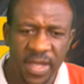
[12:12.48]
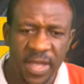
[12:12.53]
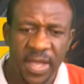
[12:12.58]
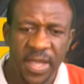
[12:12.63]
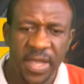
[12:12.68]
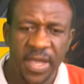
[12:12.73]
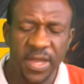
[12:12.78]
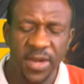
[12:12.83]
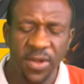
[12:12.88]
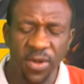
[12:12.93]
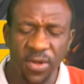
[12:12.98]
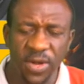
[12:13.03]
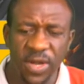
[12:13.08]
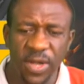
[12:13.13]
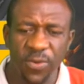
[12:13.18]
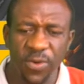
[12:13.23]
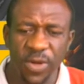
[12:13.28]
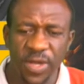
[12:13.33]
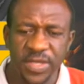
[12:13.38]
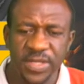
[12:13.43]
In other
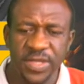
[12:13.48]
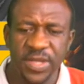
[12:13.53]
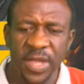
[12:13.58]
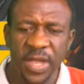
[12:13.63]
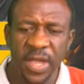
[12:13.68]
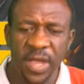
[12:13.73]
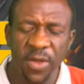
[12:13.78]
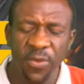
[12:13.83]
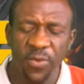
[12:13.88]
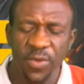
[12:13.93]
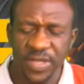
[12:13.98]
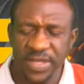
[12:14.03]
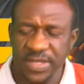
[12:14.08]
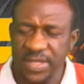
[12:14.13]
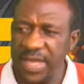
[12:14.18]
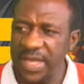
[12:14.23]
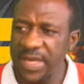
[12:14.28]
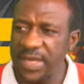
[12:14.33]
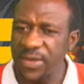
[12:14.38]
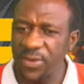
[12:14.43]
words, we
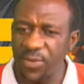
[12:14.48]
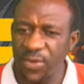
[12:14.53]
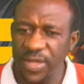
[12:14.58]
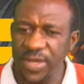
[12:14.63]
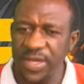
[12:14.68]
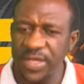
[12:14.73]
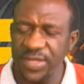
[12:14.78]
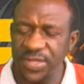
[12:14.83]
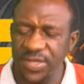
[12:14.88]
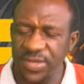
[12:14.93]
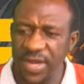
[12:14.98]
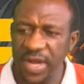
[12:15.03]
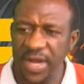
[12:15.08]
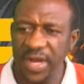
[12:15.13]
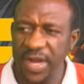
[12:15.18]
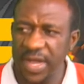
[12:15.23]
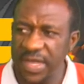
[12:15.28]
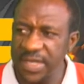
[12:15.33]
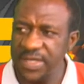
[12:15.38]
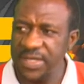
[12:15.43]
start doing the serial
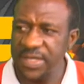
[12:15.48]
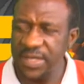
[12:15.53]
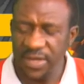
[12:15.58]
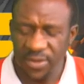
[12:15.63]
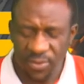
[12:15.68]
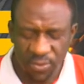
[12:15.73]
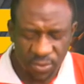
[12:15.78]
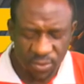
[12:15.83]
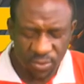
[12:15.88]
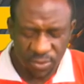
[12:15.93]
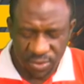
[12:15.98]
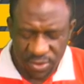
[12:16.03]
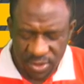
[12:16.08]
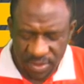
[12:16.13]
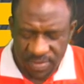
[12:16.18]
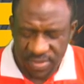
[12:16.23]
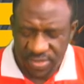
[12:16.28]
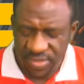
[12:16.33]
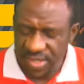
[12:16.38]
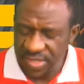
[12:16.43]
casting. We'll do some
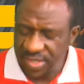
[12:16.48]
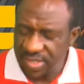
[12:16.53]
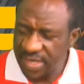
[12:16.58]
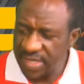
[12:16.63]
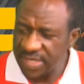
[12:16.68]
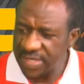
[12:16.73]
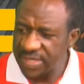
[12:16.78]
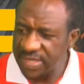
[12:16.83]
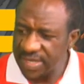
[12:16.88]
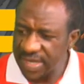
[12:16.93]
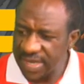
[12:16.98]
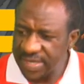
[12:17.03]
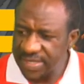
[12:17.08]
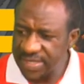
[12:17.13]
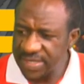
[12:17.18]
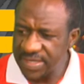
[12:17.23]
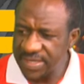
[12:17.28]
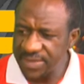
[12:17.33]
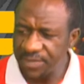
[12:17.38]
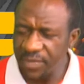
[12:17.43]
stretching
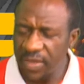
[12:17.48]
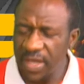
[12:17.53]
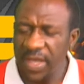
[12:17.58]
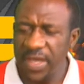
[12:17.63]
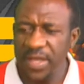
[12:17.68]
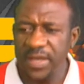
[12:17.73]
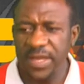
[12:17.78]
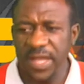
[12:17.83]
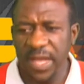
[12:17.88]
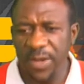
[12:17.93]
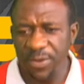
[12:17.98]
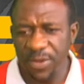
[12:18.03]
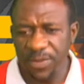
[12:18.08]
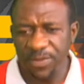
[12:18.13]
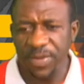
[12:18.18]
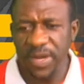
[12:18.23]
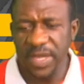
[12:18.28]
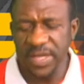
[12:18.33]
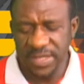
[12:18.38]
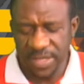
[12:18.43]
exercises, then we
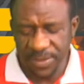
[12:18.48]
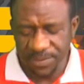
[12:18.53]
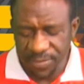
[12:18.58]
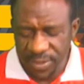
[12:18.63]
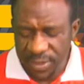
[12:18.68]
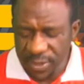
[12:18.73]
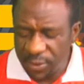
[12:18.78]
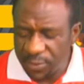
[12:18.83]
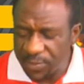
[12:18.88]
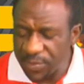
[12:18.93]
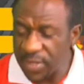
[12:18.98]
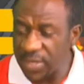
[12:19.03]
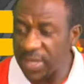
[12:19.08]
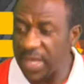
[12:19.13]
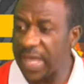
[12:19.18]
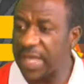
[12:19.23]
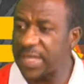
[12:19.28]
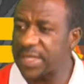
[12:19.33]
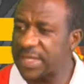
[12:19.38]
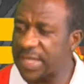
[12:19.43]
place a POP
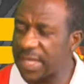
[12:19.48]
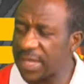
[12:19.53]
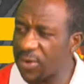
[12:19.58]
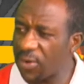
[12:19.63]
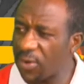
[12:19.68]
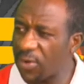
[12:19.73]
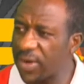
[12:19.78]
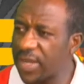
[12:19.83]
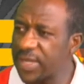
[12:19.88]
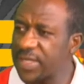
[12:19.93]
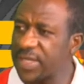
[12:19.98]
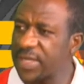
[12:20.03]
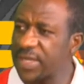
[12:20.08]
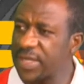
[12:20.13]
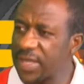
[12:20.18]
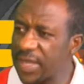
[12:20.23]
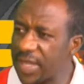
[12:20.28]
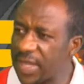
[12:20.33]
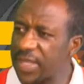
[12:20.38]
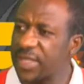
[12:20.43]
and start correcting
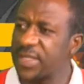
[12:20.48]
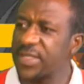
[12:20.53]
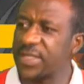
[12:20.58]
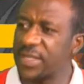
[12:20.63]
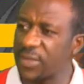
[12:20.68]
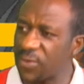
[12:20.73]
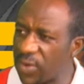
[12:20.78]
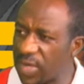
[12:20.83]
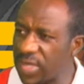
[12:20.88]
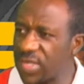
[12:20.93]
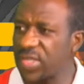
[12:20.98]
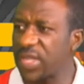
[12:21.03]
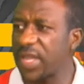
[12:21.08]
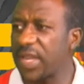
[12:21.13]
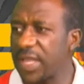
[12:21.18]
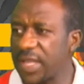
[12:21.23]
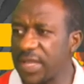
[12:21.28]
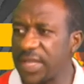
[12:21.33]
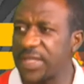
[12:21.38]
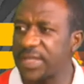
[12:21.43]
sequentially
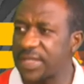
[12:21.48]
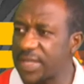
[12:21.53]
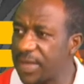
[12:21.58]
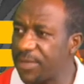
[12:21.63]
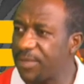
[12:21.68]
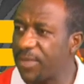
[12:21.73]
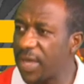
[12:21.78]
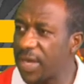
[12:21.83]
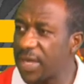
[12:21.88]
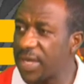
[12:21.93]
in the same manner.